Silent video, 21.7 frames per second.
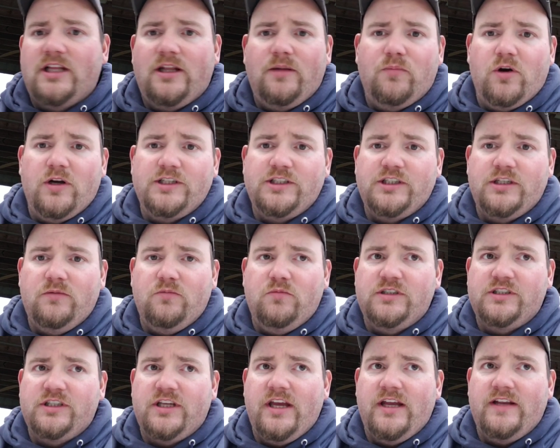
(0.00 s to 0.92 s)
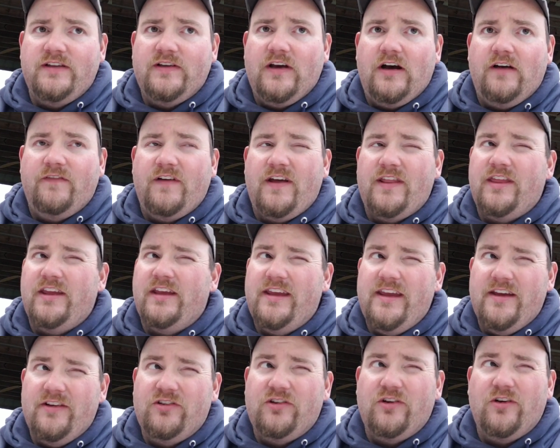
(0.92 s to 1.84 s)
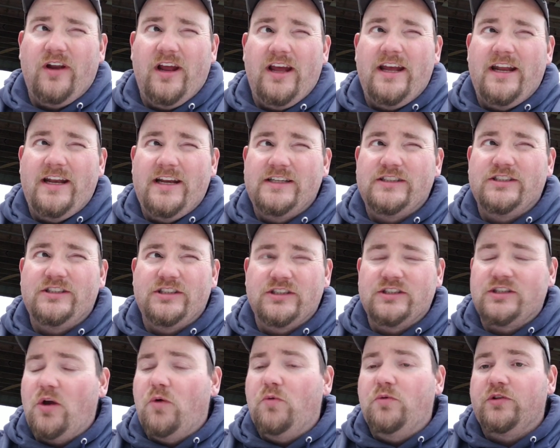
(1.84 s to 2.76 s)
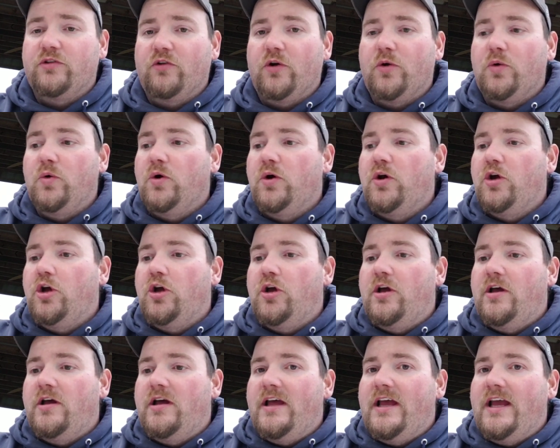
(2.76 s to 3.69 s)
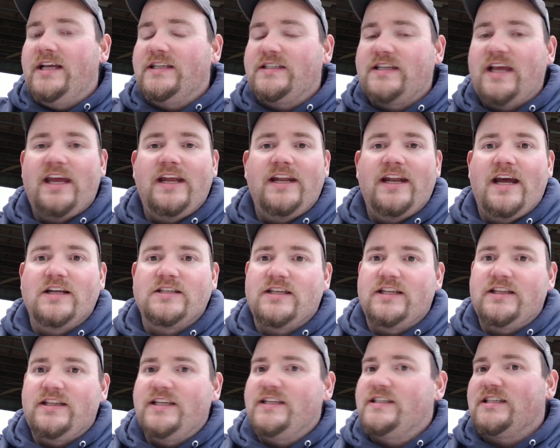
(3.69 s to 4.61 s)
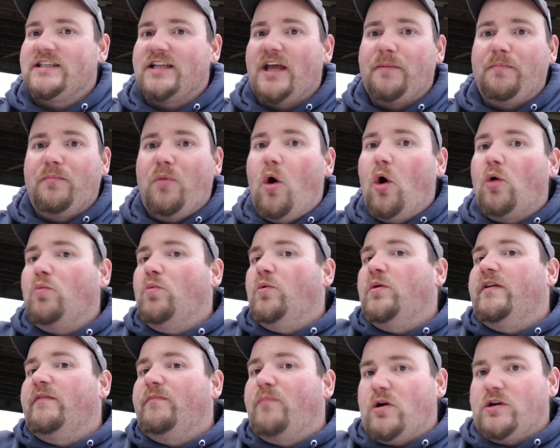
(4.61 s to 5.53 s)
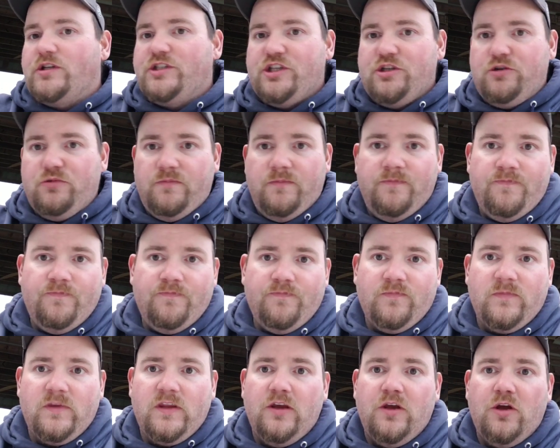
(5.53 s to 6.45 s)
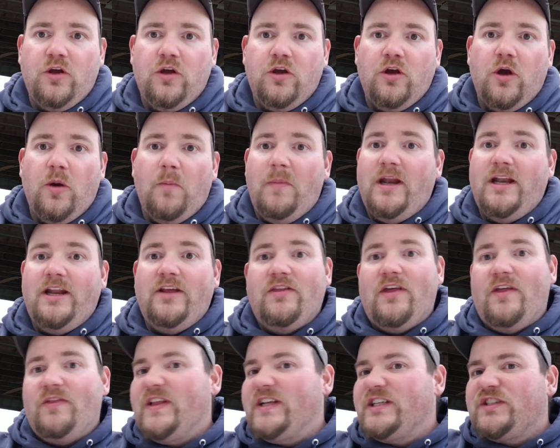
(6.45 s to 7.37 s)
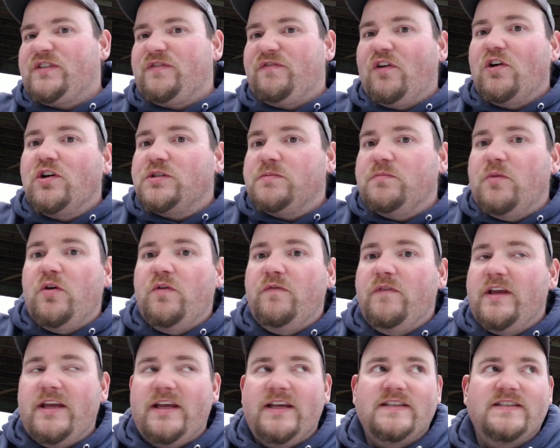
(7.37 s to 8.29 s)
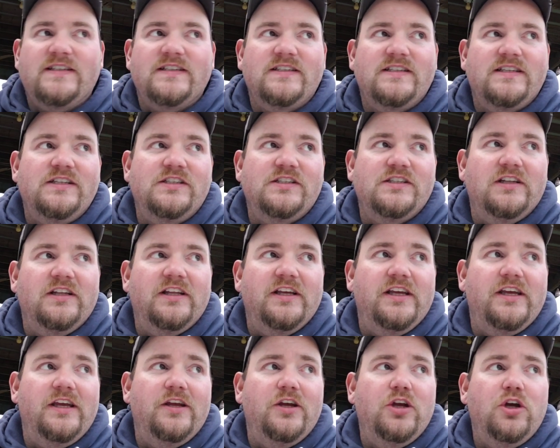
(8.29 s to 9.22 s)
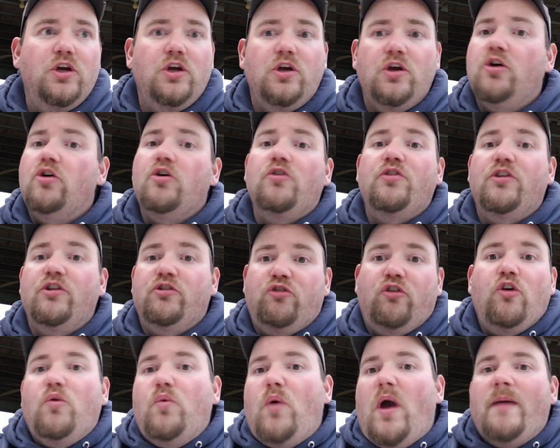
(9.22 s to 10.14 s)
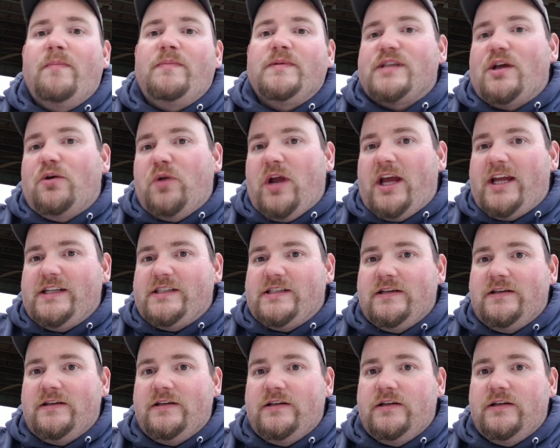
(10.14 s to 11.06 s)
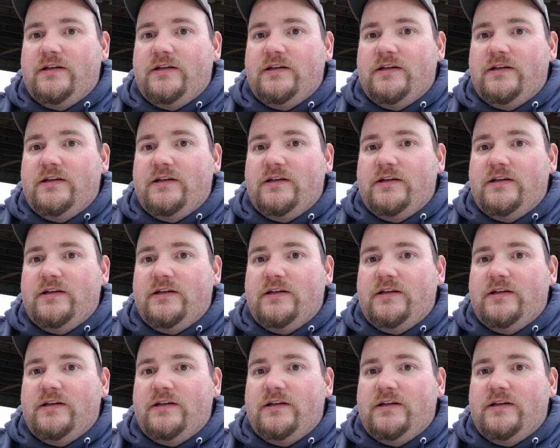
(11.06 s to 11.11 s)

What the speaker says: Celebration, which kicked off, I think, yesterday, and it's just going through, is they announce that this is like part 1 of part 2. Meaning that this first movie is essentially the true episode 8.